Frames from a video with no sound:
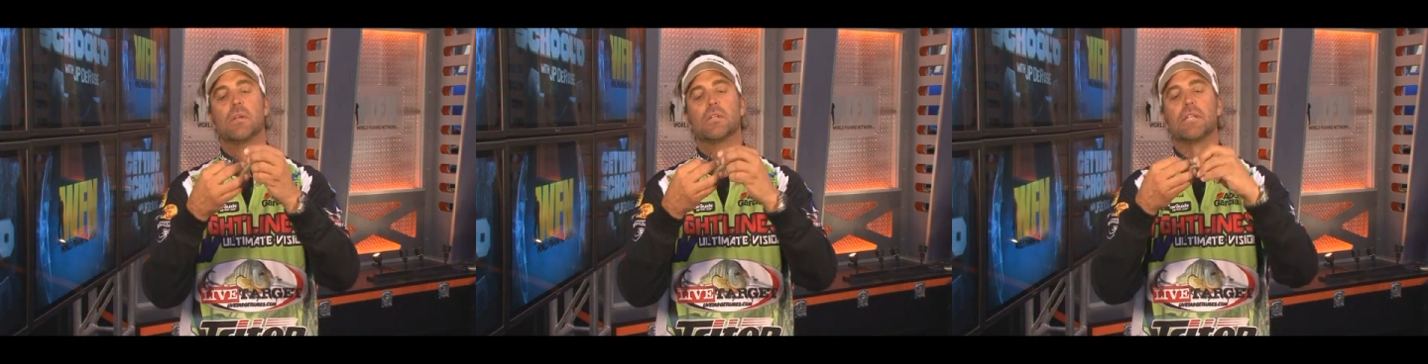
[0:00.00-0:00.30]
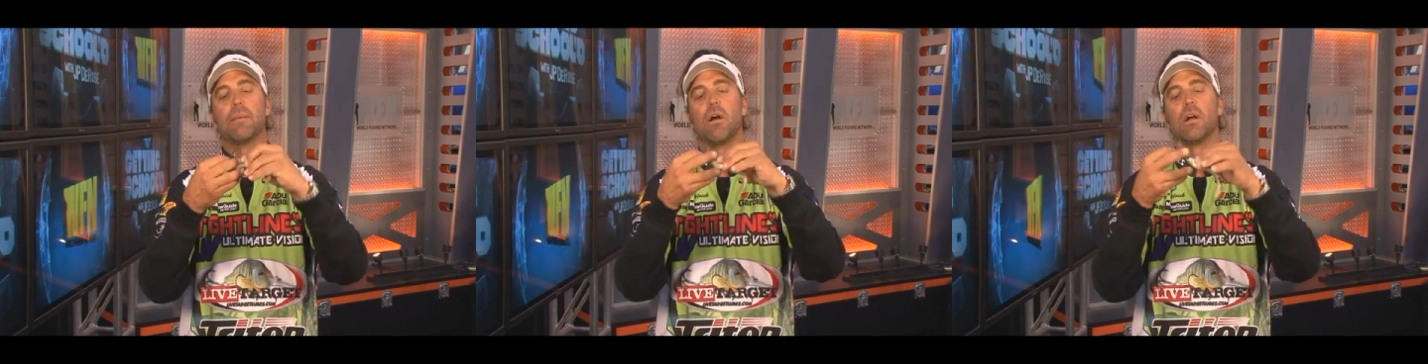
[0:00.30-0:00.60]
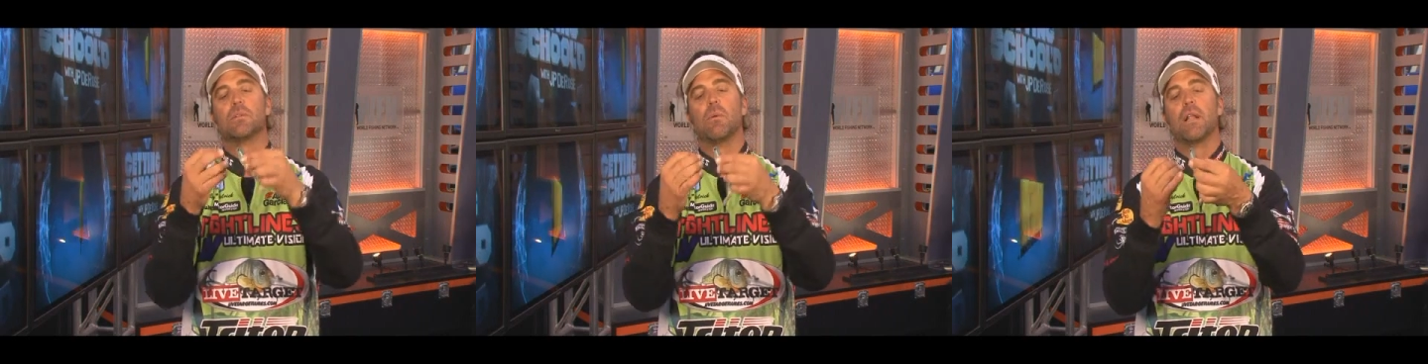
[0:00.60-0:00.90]

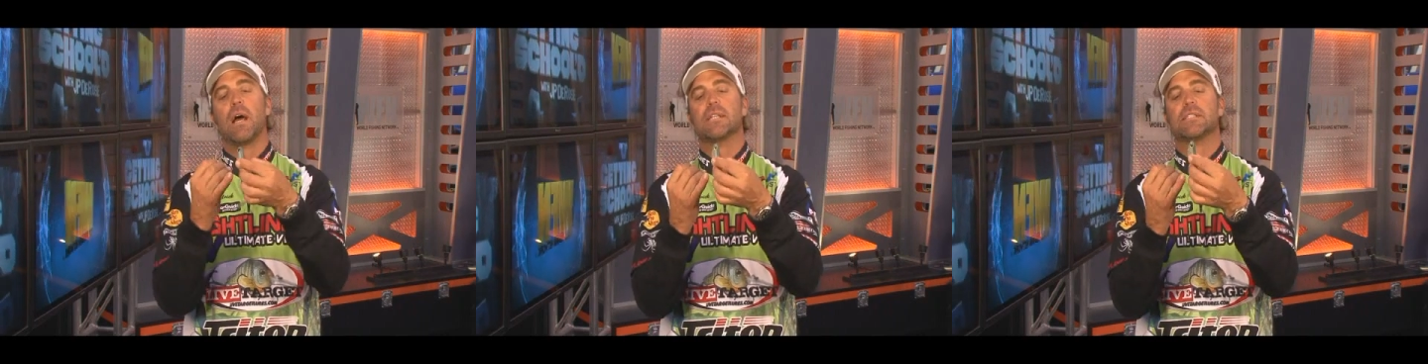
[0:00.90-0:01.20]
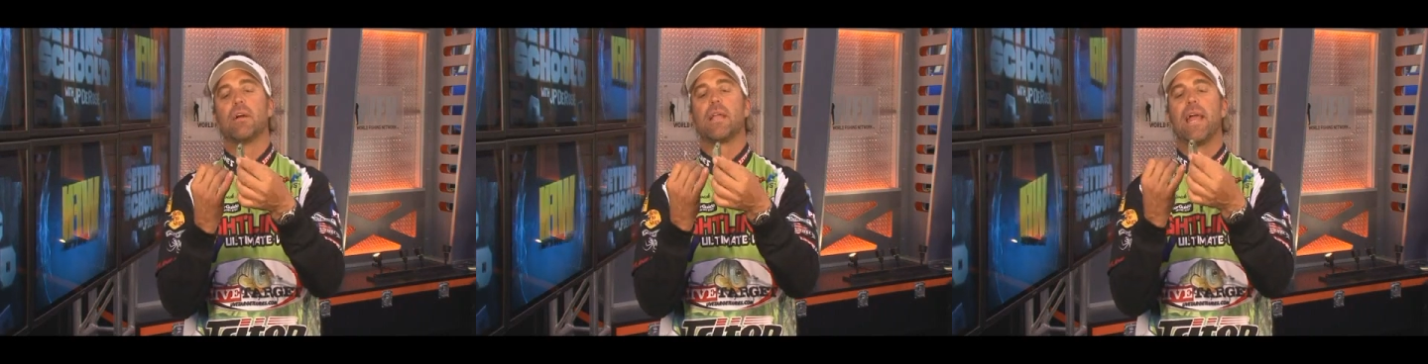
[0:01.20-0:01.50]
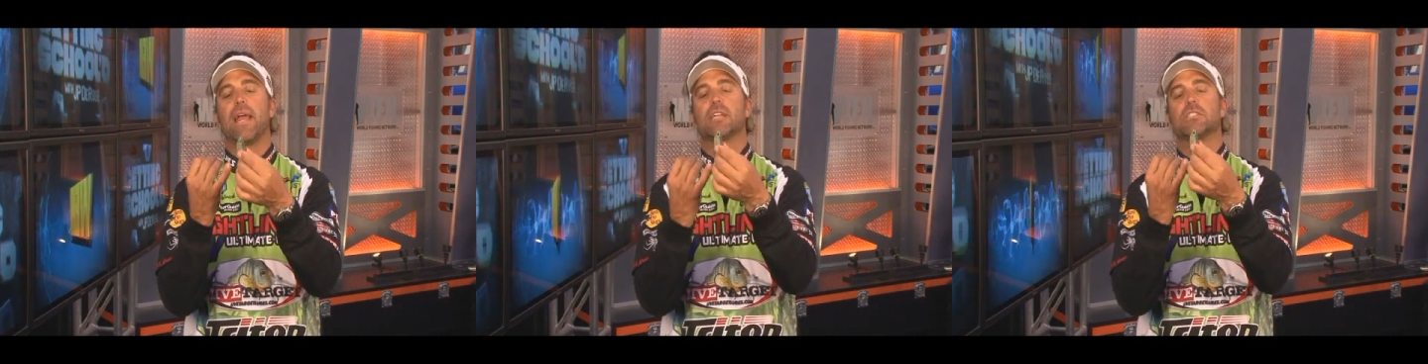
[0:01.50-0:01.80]
seminars and whatnot. I'd say, okay,
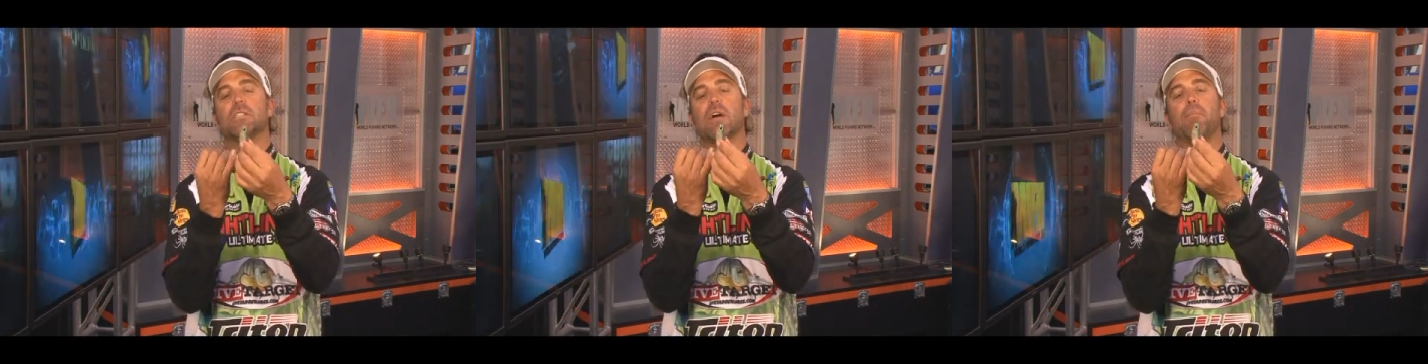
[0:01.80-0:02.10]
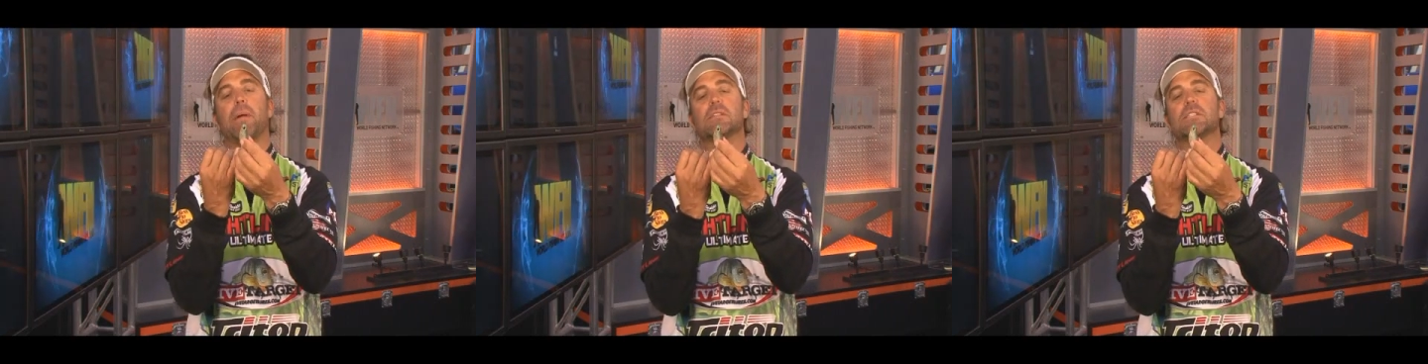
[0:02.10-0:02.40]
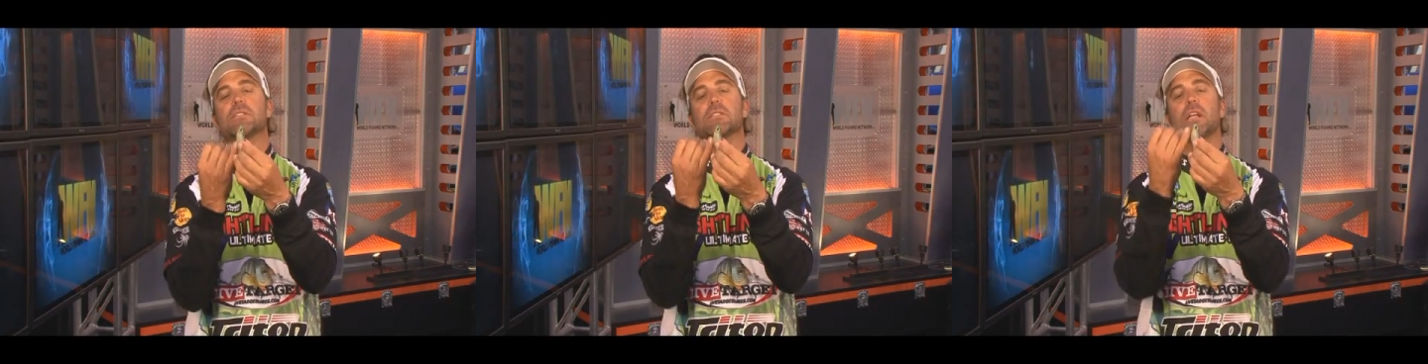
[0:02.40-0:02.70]
hey, get yourself a pair of
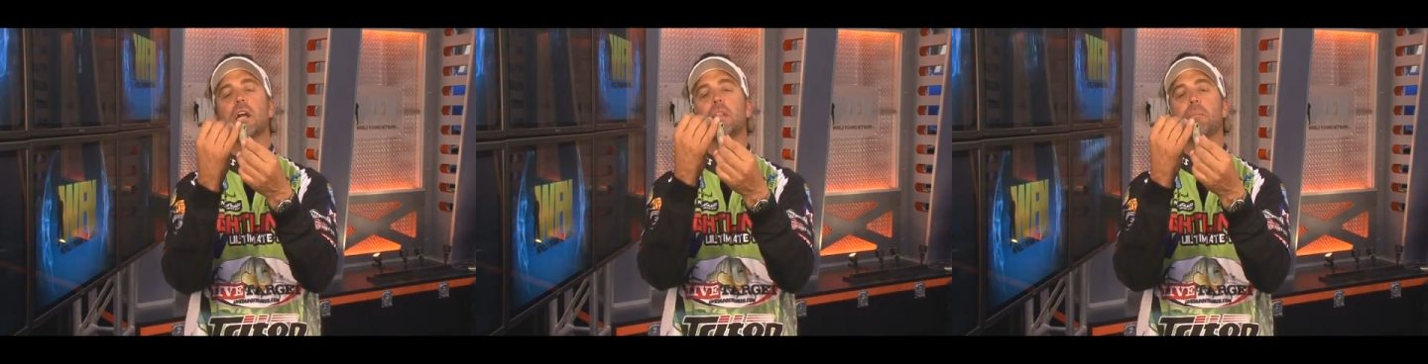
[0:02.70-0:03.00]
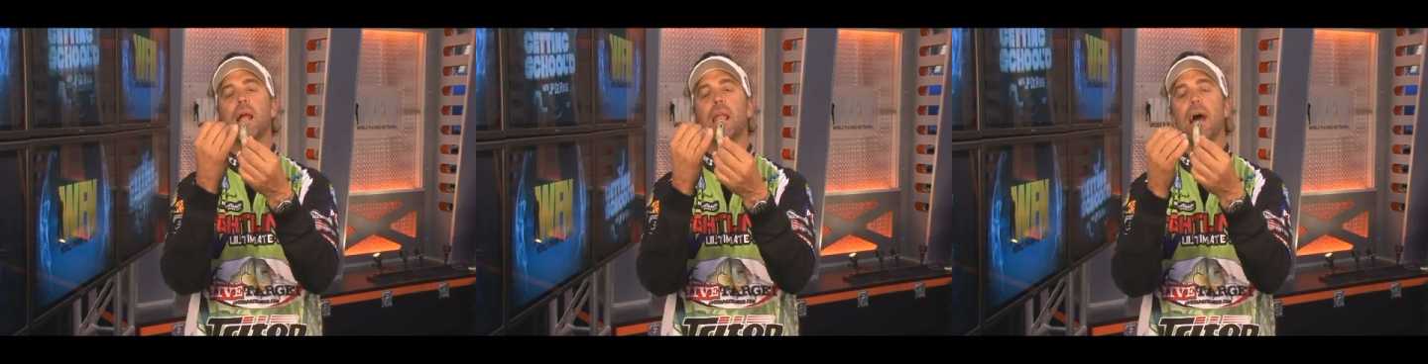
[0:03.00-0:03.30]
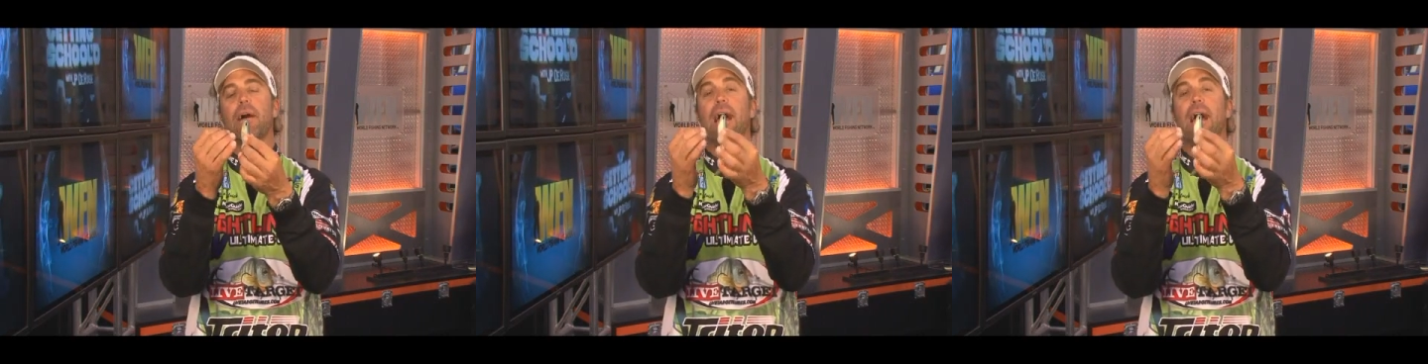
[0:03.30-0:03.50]
scissors and cut the belly out.